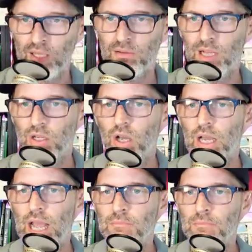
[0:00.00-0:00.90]
Van Gogh
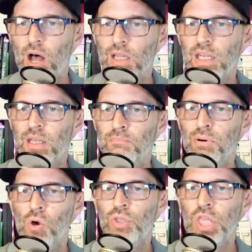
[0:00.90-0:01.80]
and Pollock
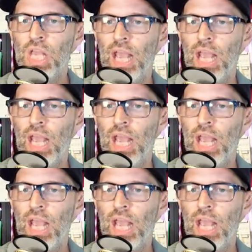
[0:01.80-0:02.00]
both